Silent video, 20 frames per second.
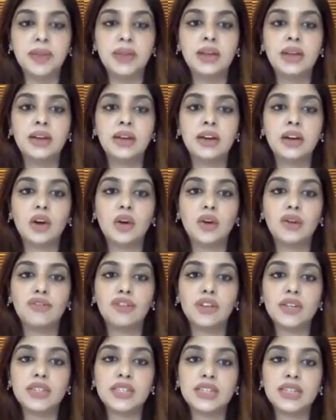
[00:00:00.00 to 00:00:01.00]
Now, if
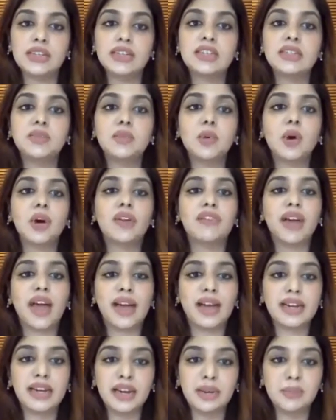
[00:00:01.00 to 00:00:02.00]
your skin is more of
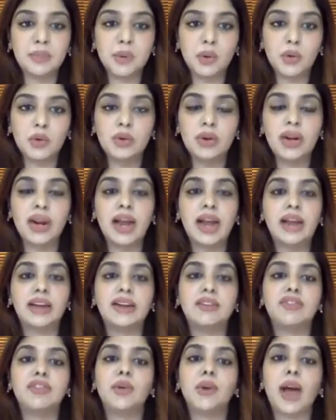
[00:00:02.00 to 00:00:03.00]
acne prone and
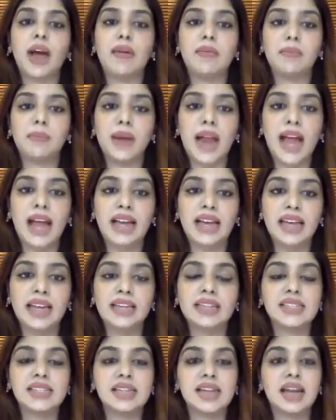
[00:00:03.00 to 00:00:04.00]
if you have
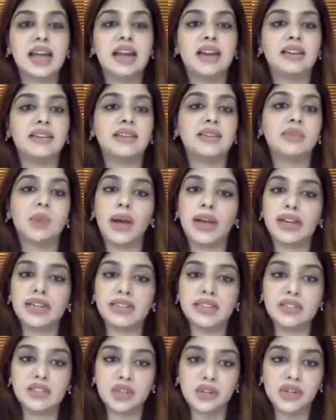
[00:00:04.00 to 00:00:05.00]
blackheads and
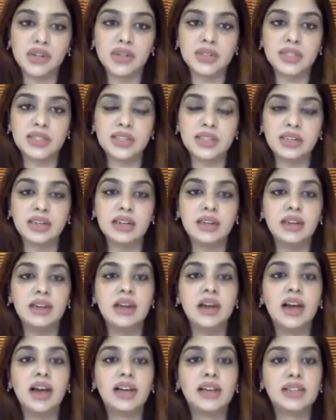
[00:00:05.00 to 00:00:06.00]
whiteheads on your skin,
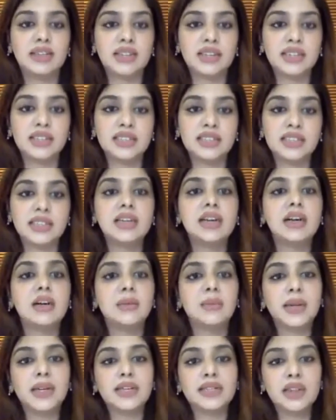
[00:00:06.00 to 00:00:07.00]
I'd suggest
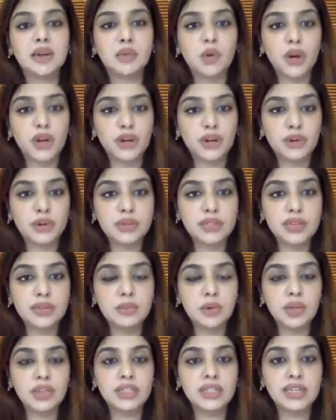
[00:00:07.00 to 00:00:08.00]
please avoid using
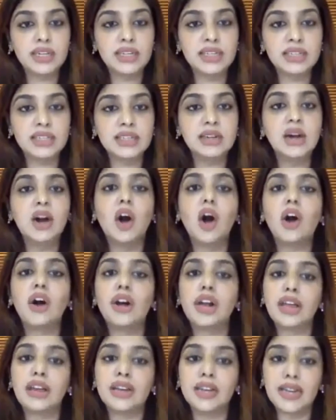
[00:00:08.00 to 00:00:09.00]
moisturizer, or
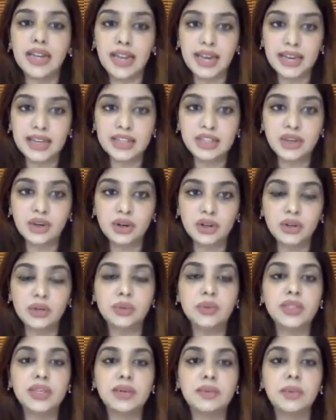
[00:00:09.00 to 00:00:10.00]
in case you're
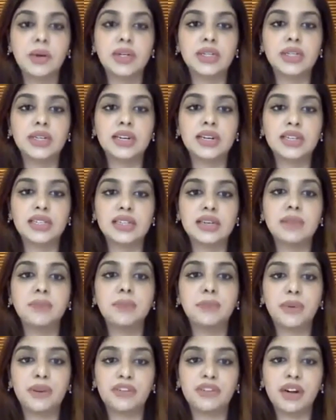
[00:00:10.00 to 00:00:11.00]
using moisturizer,
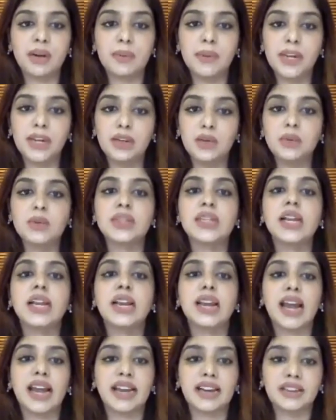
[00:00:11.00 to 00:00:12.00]
preferably use a
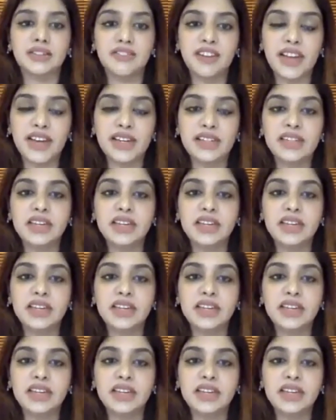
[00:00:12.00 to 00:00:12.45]
lightweight